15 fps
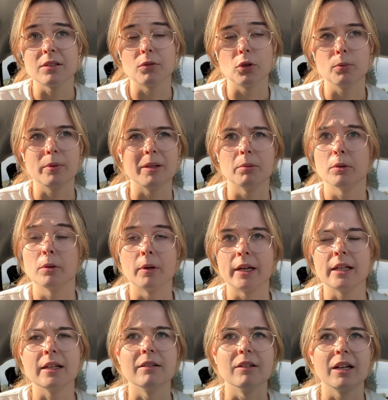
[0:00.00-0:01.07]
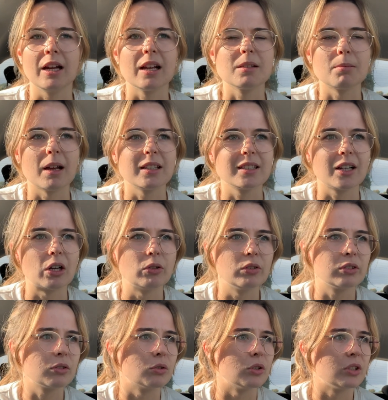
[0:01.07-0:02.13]
of all people, who I didn't really expect to get on the
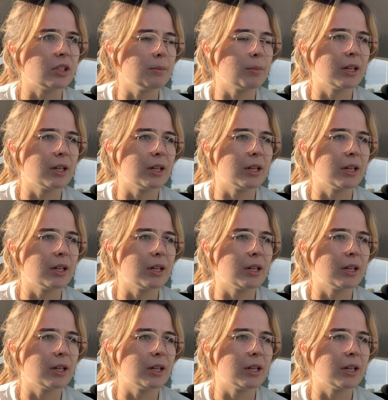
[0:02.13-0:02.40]
score sheet,